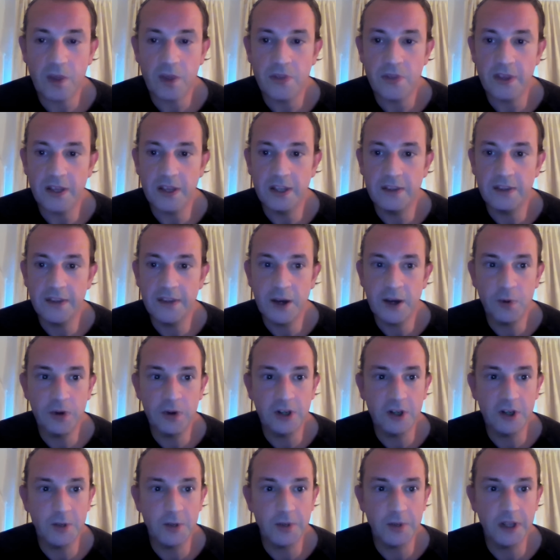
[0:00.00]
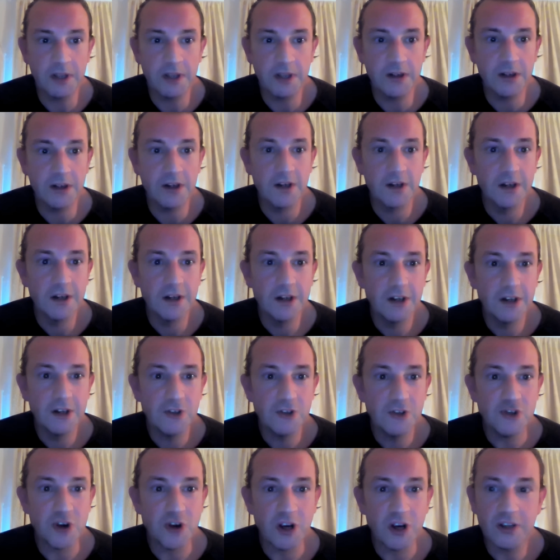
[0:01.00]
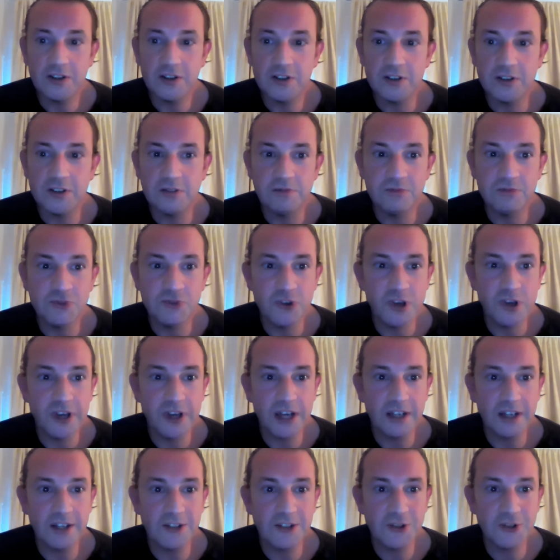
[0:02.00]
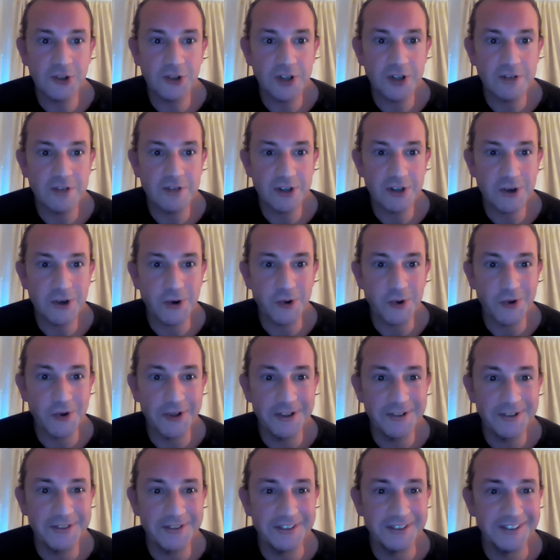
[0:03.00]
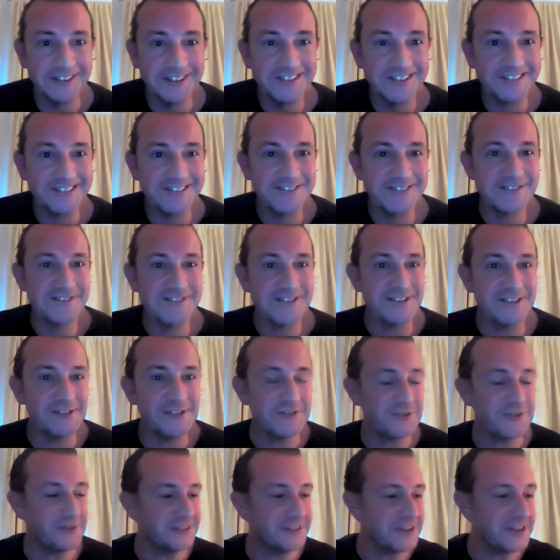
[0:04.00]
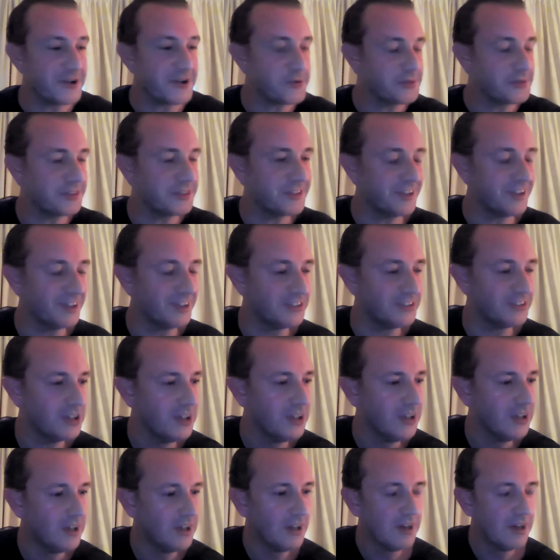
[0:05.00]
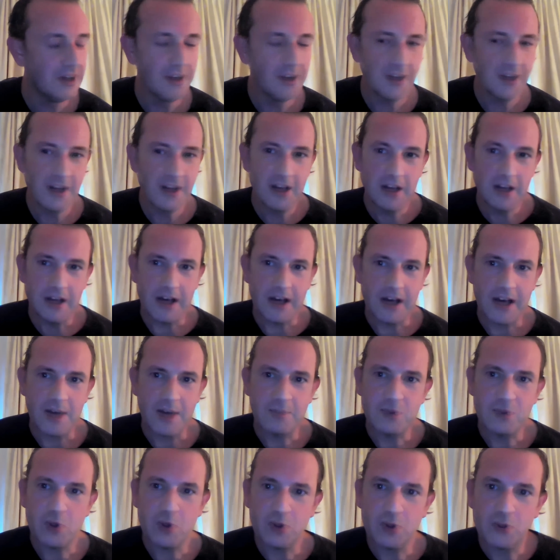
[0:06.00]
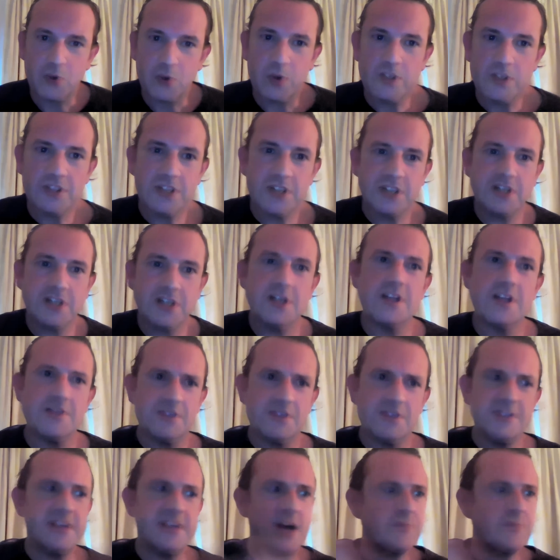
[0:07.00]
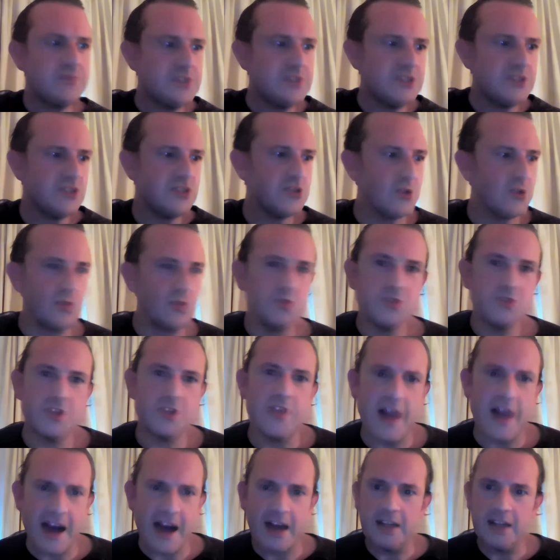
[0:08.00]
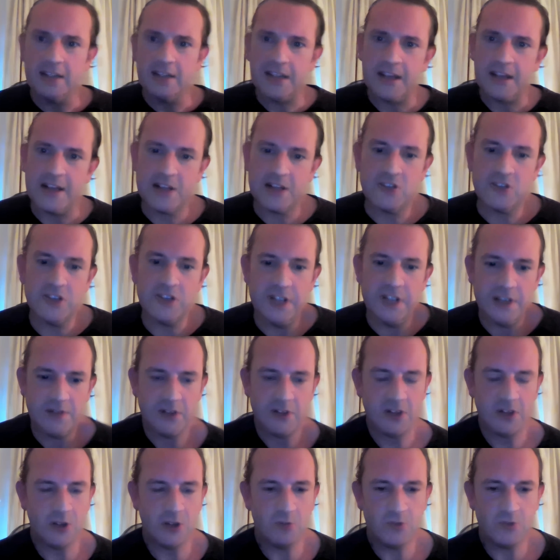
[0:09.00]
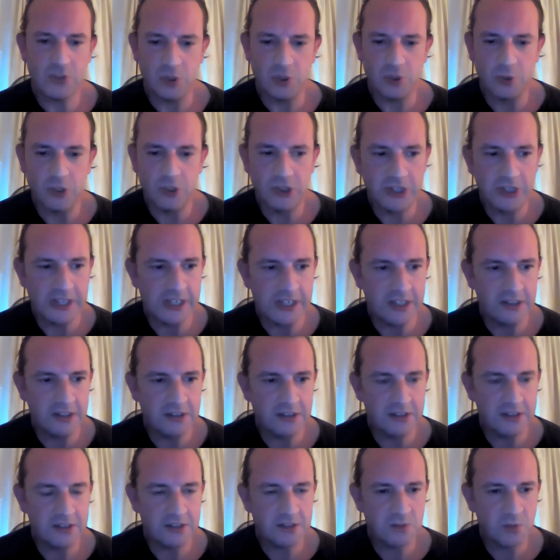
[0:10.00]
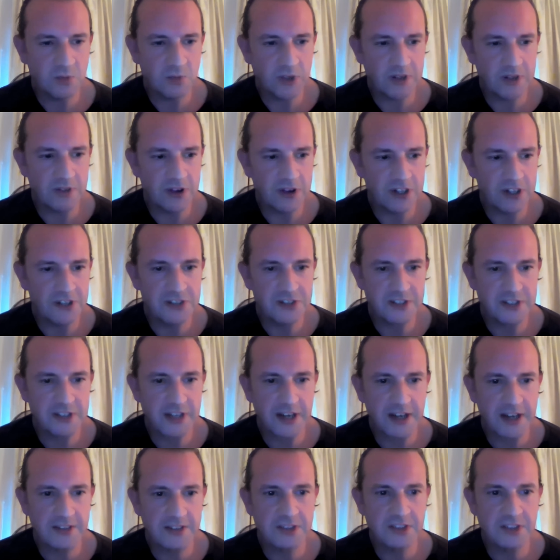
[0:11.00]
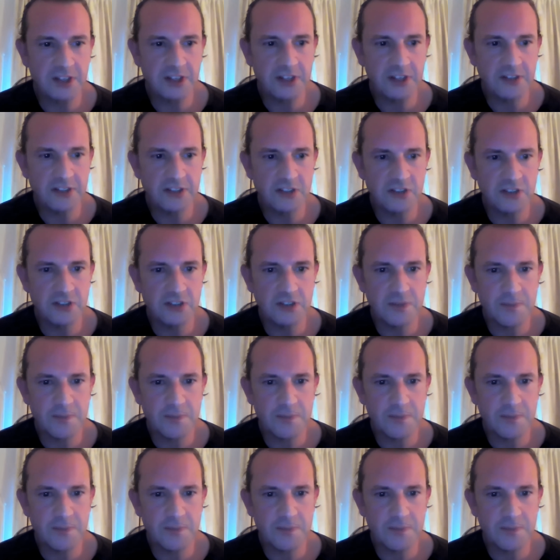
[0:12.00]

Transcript: thinking there were going to be drunks and drug addicts on every corner and, you know, doing terrible things. Um, so, so once I'd kind of adapted to to that and, and actually leaving home so early and, and whatever else, yeah, I started